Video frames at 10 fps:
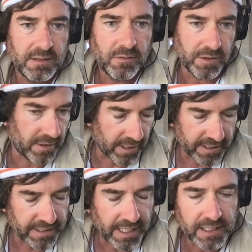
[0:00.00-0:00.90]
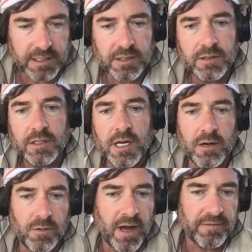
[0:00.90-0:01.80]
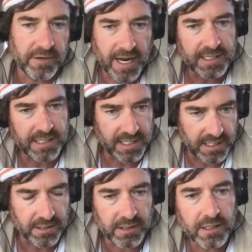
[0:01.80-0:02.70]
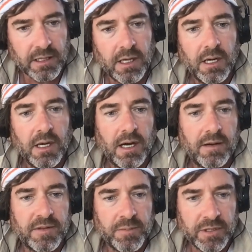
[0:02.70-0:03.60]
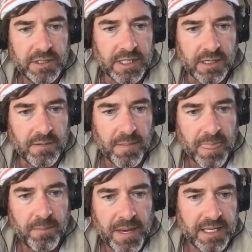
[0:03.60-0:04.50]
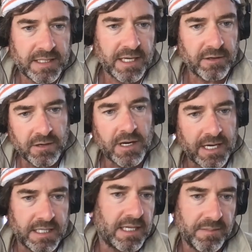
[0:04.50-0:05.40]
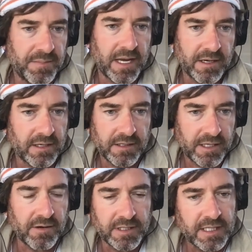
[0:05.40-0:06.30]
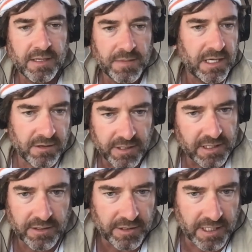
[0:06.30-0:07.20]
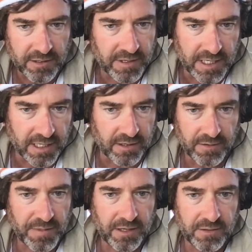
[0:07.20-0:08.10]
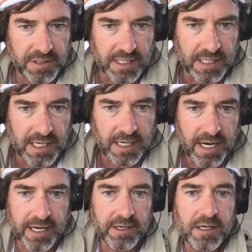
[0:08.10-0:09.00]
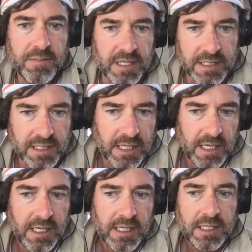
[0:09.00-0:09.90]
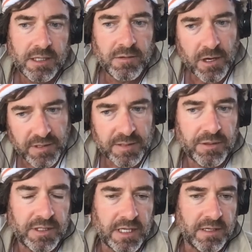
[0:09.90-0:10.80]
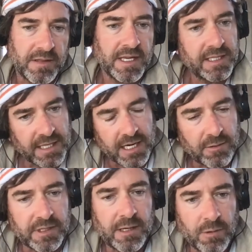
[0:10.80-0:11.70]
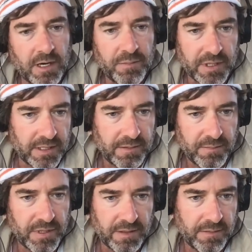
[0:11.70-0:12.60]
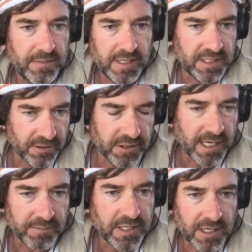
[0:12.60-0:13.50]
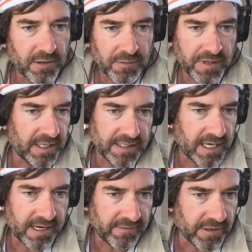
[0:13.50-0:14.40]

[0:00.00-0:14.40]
or architect, you know, whoever has the ear of the person makes their own idea better. You know, it doesn't mean you're inserting your ego about who's going to get hired. It means you know this person thinks they know what they want, but but it's your job to know things they never